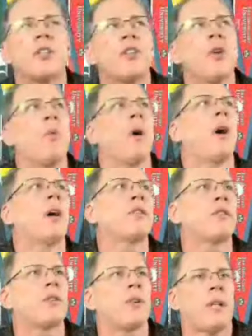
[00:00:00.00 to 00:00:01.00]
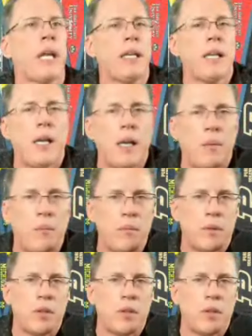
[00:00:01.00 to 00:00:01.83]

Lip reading: do you watch daytime